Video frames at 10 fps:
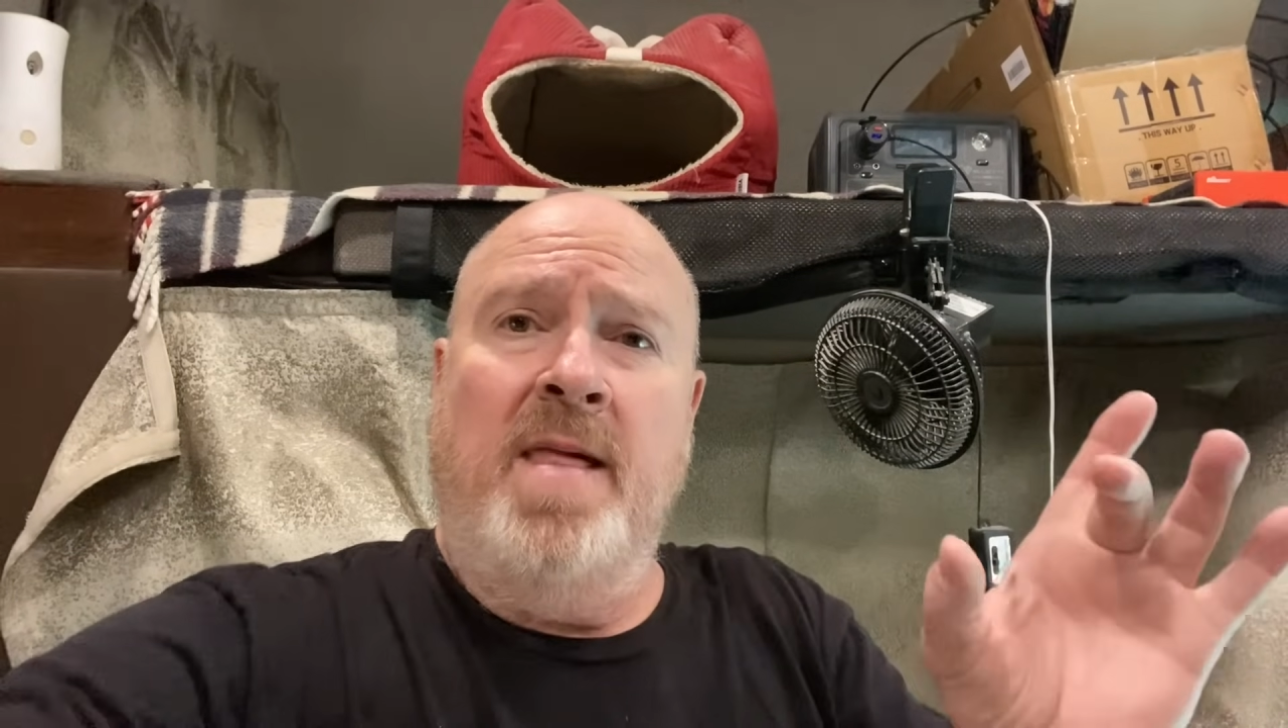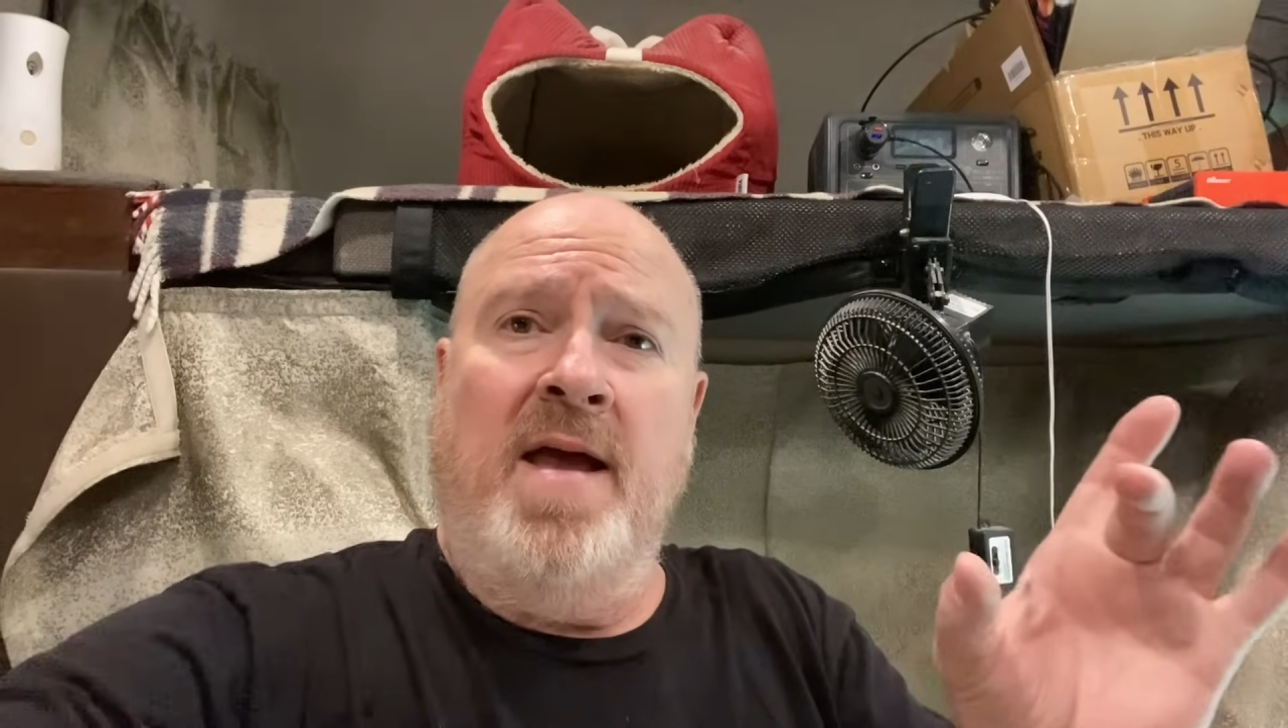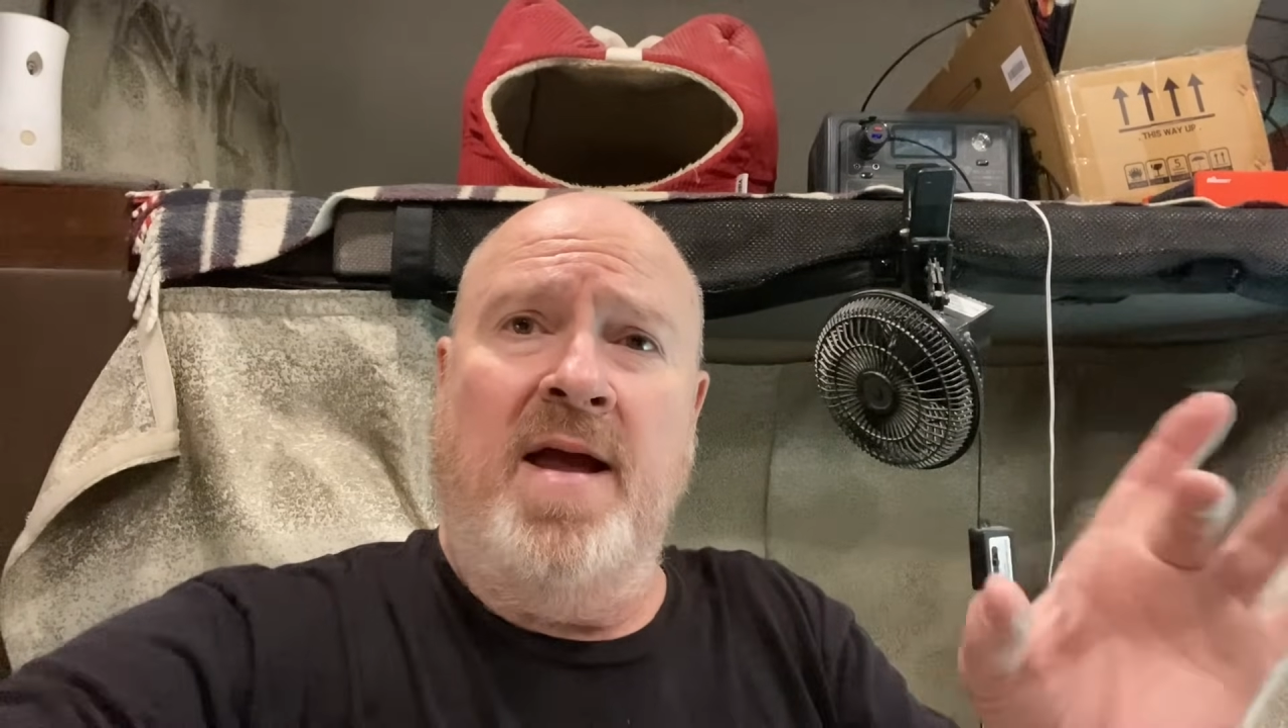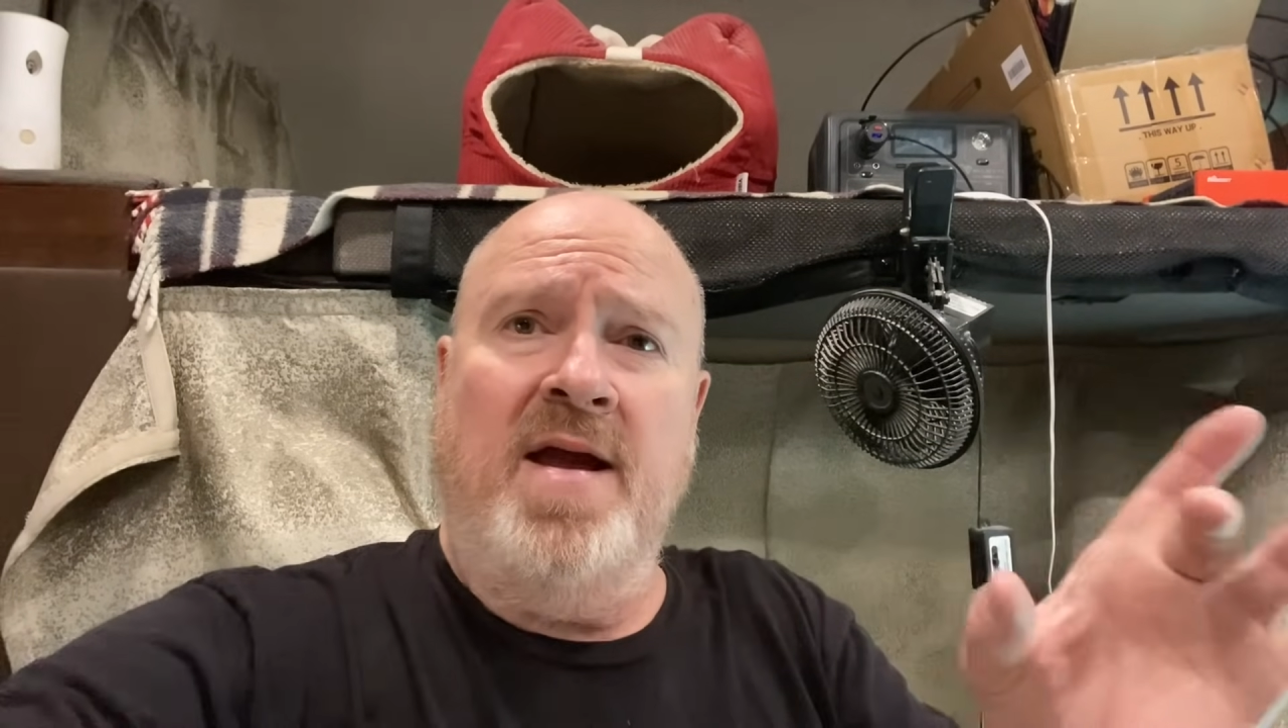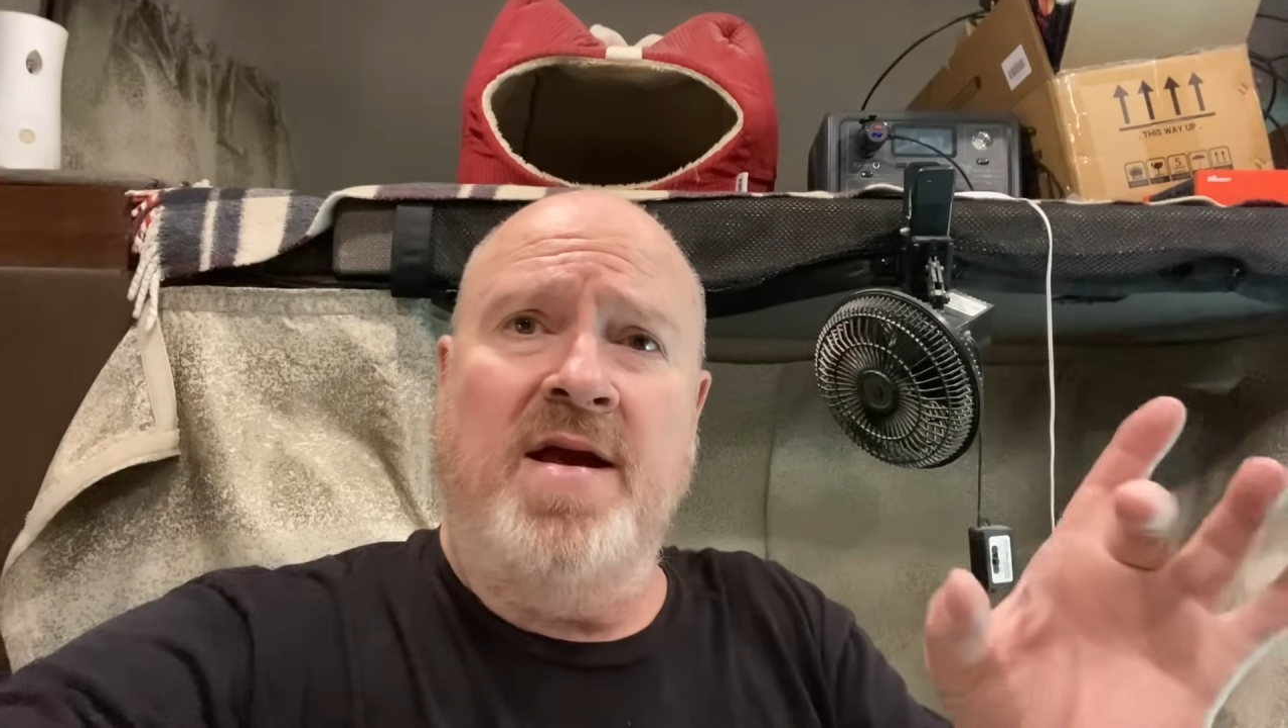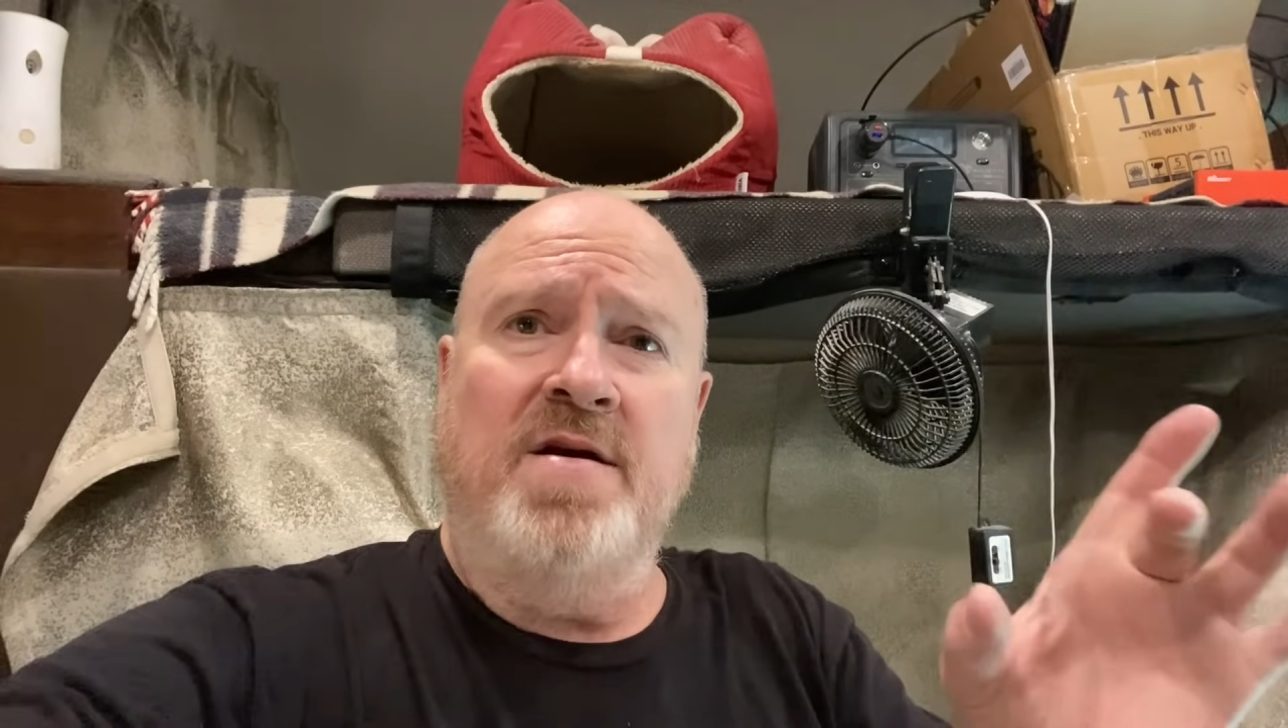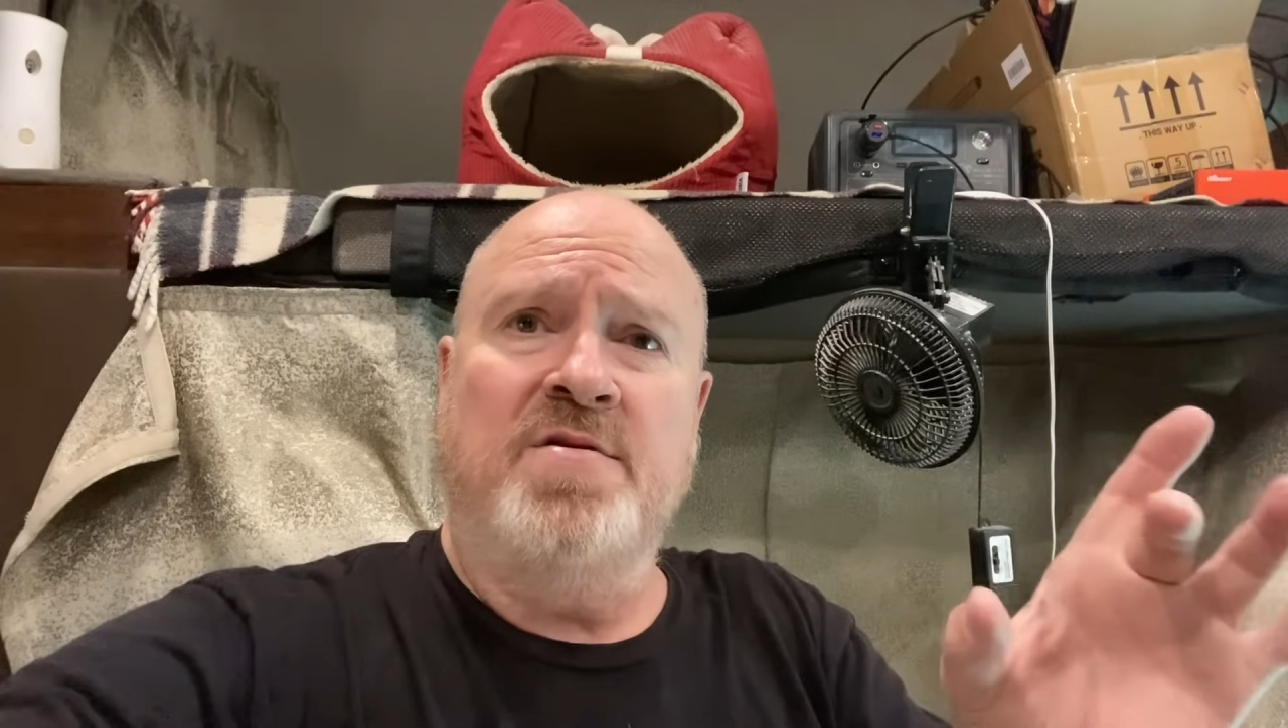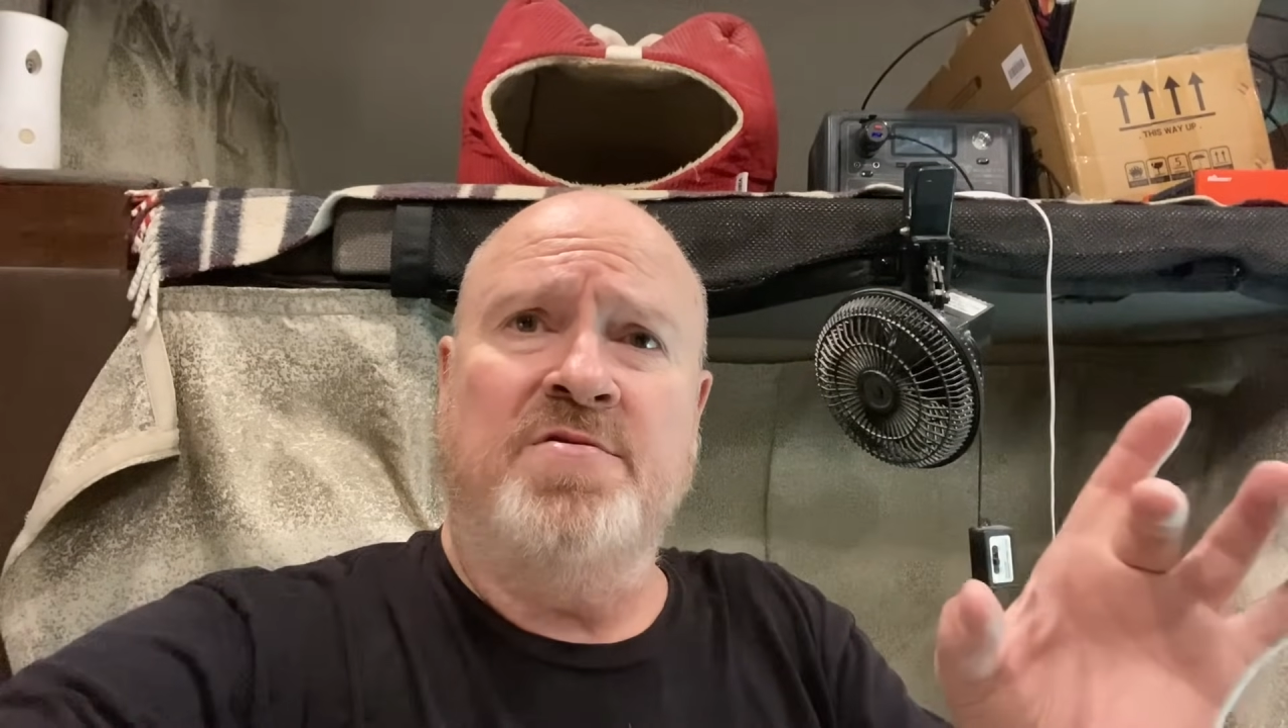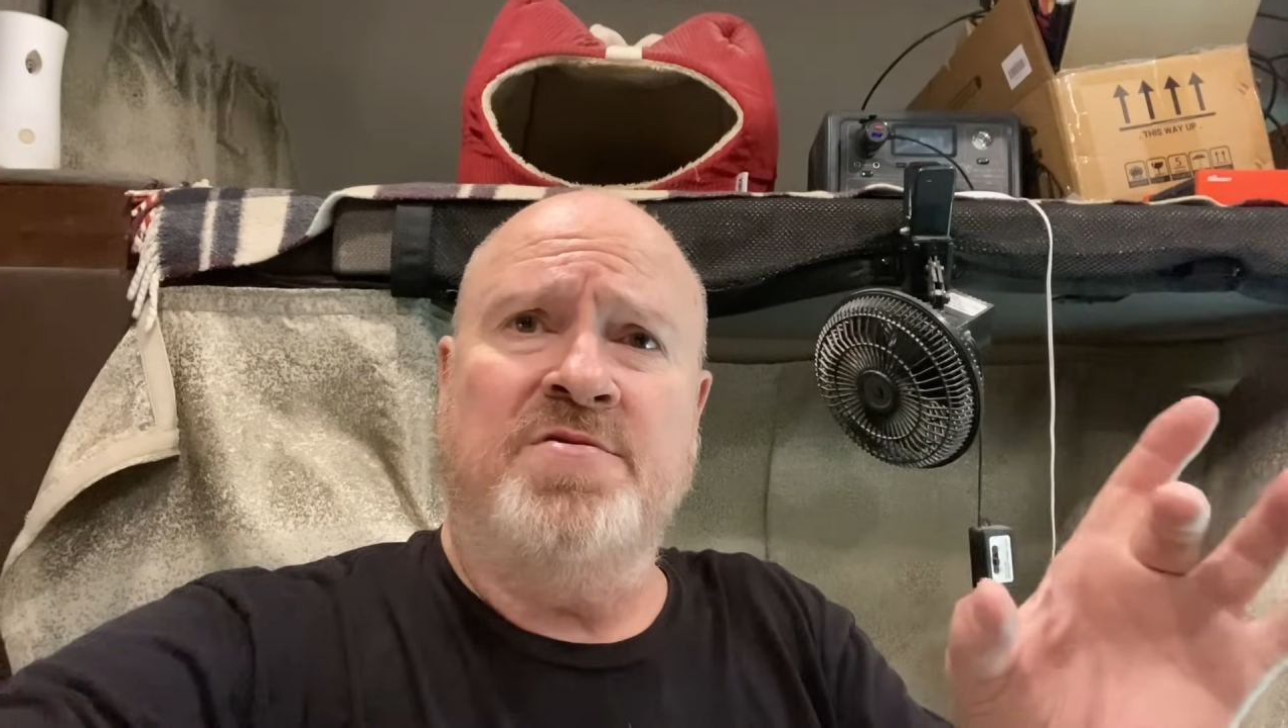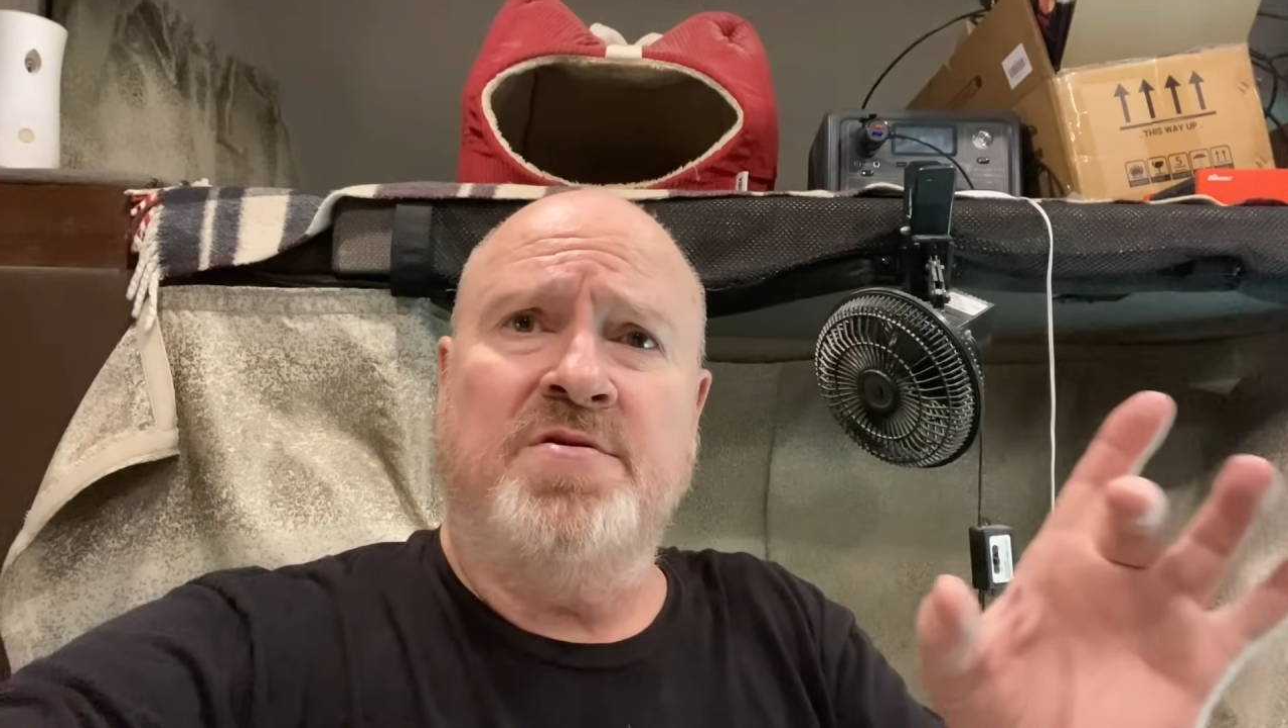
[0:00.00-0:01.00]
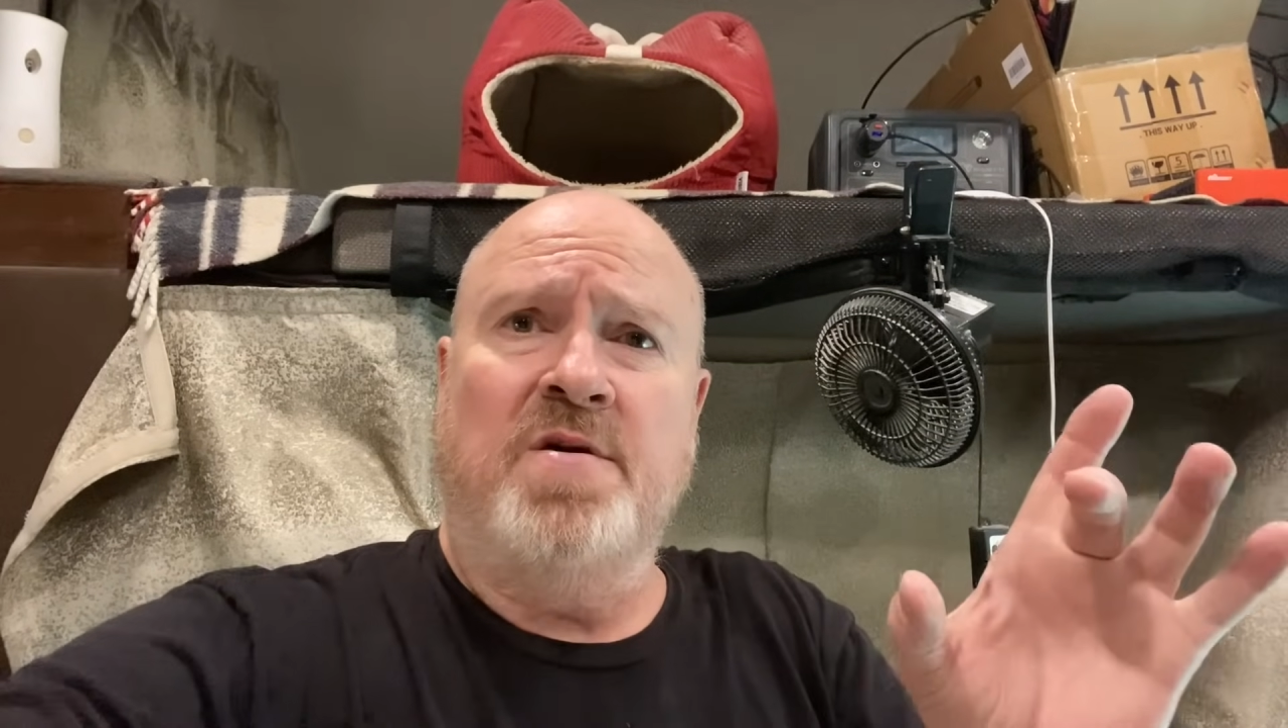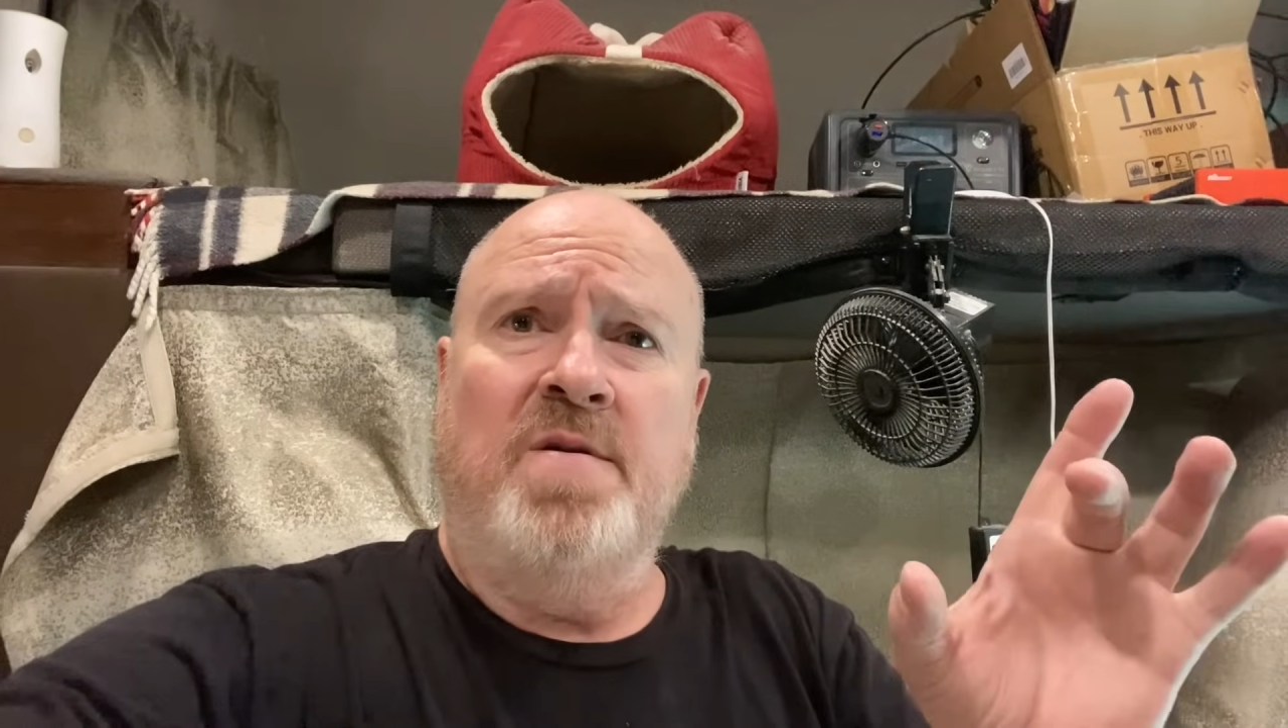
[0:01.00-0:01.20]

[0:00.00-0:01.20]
hey, here's